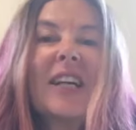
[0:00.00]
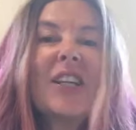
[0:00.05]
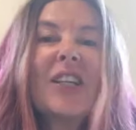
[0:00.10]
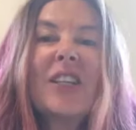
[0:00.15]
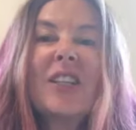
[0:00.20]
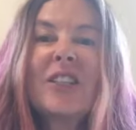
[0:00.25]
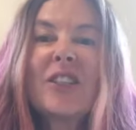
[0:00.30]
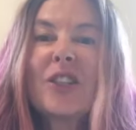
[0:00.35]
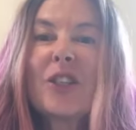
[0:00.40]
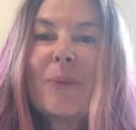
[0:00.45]

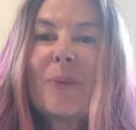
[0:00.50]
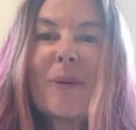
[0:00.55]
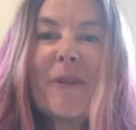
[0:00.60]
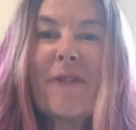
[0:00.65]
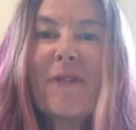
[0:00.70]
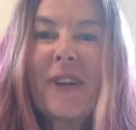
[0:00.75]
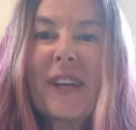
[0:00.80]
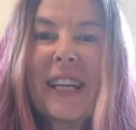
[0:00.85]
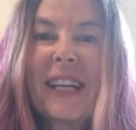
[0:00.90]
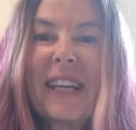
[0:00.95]
Should be
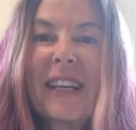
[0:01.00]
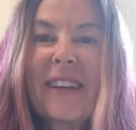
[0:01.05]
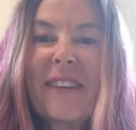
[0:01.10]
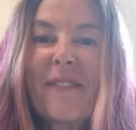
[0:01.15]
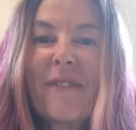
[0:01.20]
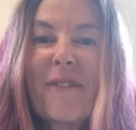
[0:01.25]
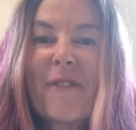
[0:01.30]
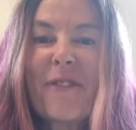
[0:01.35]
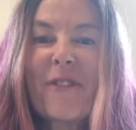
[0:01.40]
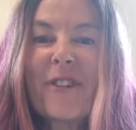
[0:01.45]
feeling
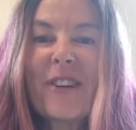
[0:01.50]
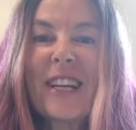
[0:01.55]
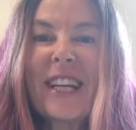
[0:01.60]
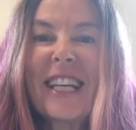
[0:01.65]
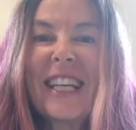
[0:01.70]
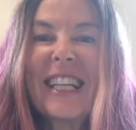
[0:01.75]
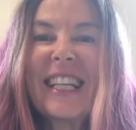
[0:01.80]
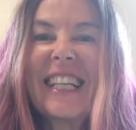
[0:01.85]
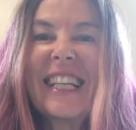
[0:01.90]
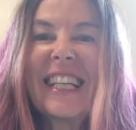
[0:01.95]

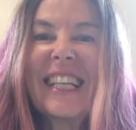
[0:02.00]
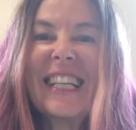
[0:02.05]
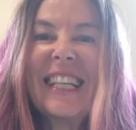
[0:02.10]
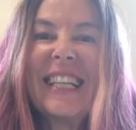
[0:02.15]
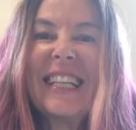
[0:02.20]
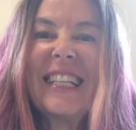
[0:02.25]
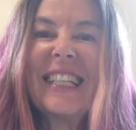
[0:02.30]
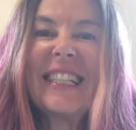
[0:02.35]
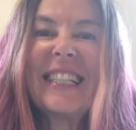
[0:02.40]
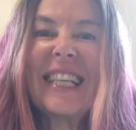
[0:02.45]
free and
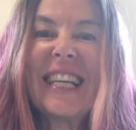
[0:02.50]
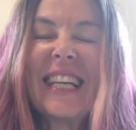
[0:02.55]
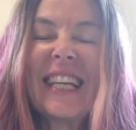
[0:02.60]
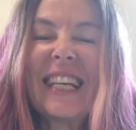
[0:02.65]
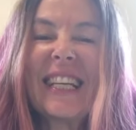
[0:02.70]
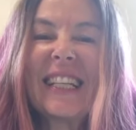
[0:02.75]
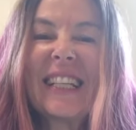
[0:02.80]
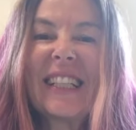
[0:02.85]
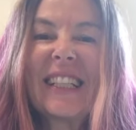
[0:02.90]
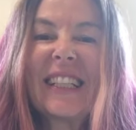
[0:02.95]

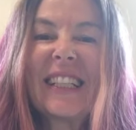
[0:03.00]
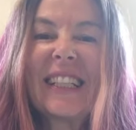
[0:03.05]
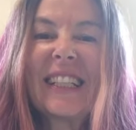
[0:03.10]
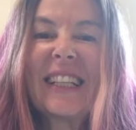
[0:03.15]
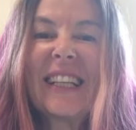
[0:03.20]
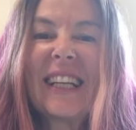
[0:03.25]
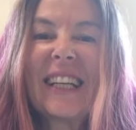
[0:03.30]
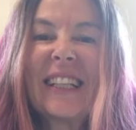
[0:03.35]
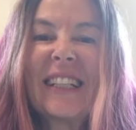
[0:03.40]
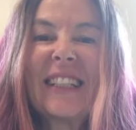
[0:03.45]
easy
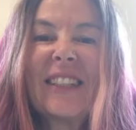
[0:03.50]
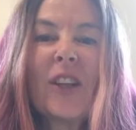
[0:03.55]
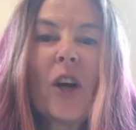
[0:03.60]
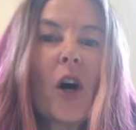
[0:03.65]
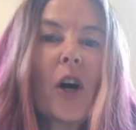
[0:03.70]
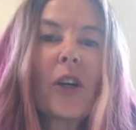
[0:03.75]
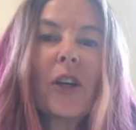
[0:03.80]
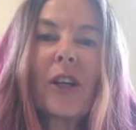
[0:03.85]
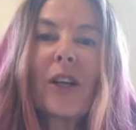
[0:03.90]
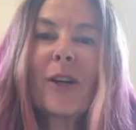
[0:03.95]
and
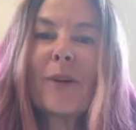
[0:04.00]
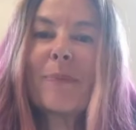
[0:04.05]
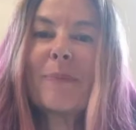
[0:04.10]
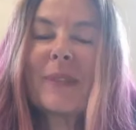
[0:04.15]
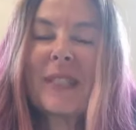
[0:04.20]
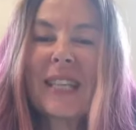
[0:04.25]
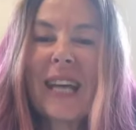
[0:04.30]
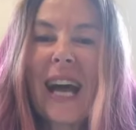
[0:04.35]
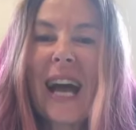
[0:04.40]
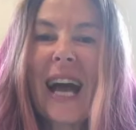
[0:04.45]
not
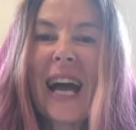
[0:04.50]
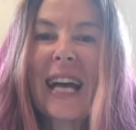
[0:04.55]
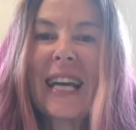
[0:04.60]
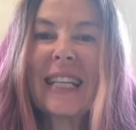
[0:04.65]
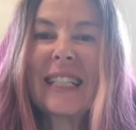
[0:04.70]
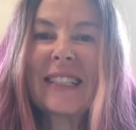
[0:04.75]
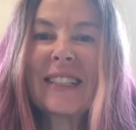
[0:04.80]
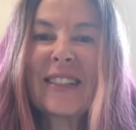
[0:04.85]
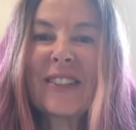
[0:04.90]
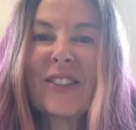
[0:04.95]

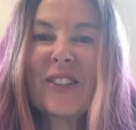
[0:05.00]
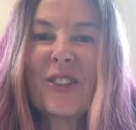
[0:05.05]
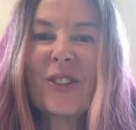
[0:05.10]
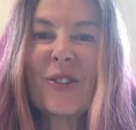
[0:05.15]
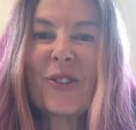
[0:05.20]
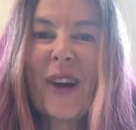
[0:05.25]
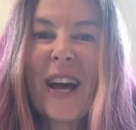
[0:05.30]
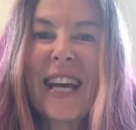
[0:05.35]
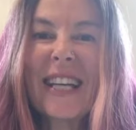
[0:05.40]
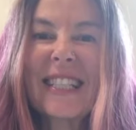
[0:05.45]
uptight and
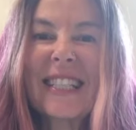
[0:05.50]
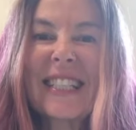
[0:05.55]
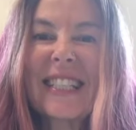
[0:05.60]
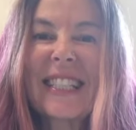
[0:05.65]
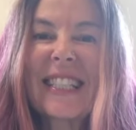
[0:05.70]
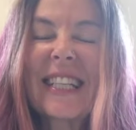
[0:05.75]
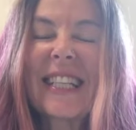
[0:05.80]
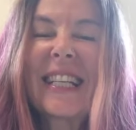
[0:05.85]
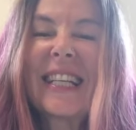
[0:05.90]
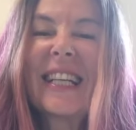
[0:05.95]
stressed.
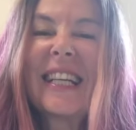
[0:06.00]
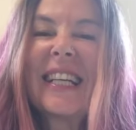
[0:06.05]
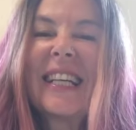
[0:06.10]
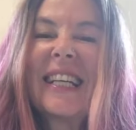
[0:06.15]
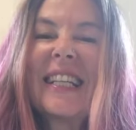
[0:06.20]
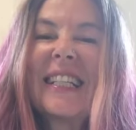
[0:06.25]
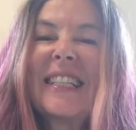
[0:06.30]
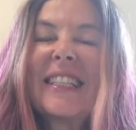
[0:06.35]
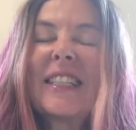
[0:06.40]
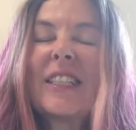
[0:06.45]

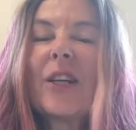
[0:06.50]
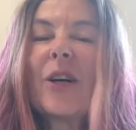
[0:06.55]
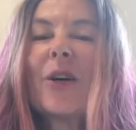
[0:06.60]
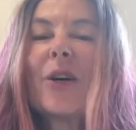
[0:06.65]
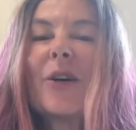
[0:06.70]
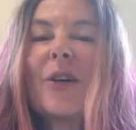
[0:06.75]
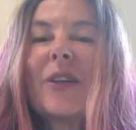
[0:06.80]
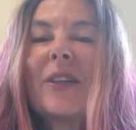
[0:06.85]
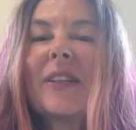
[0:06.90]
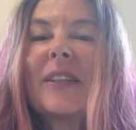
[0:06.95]

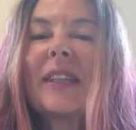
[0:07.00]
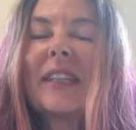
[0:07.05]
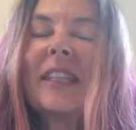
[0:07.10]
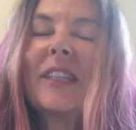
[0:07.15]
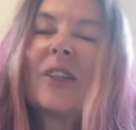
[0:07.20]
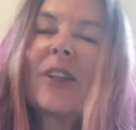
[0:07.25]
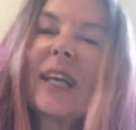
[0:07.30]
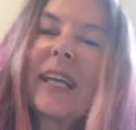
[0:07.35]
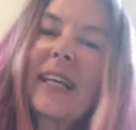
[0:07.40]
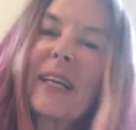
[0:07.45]
So, you
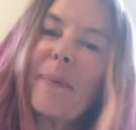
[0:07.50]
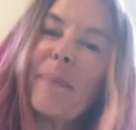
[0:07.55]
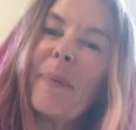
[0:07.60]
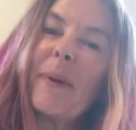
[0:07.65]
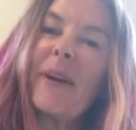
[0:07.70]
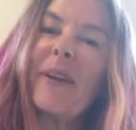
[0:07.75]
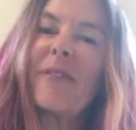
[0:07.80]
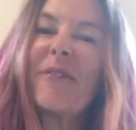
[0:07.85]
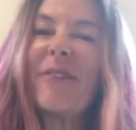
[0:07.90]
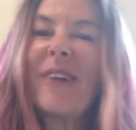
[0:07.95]
know, like a
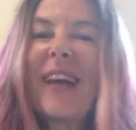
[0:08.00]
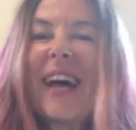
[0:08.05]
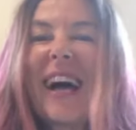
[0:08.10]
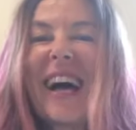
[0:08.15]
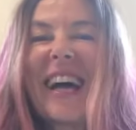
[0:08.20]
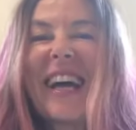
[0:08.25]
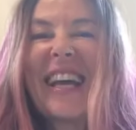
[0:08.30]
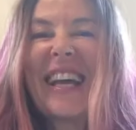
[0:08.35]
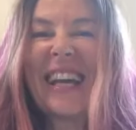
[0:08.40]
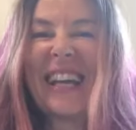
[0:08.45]
butterfly.